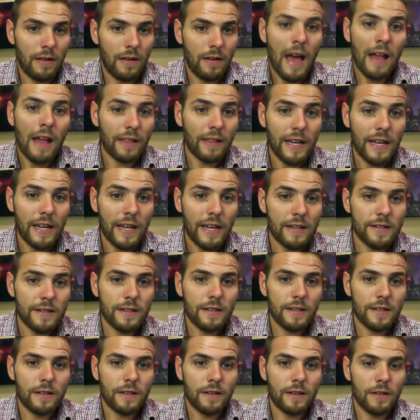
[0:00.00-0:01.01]
at
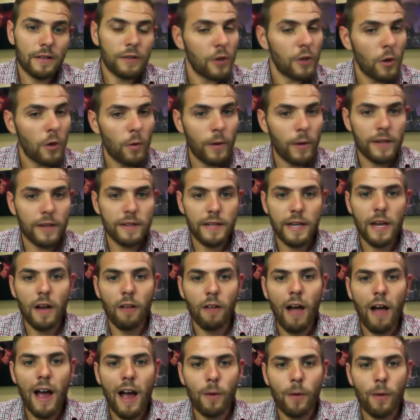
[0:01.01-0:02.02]
least, doing
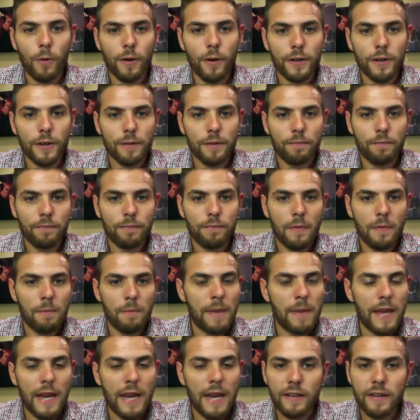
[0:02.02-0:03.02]
DLI work,
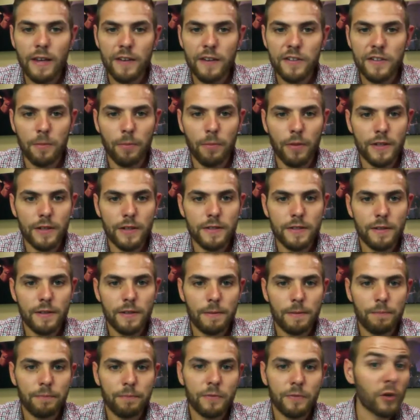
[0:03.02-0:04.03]
being disciplined.
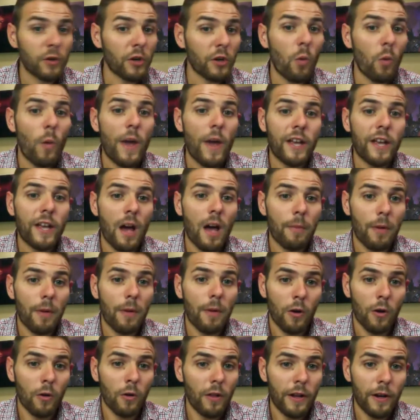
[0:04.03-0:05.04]
You're going to wake up
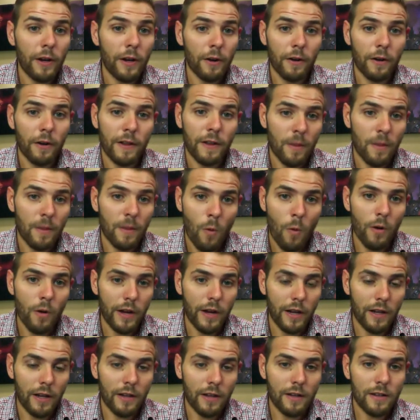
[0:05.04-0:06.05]
earlier in the
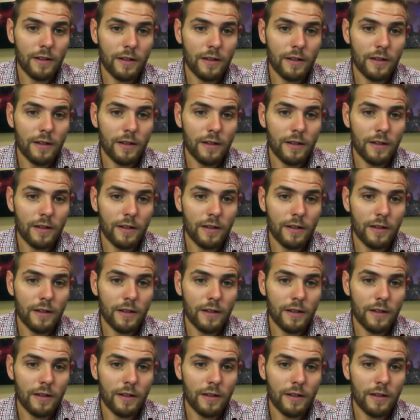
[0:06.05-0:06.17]
morning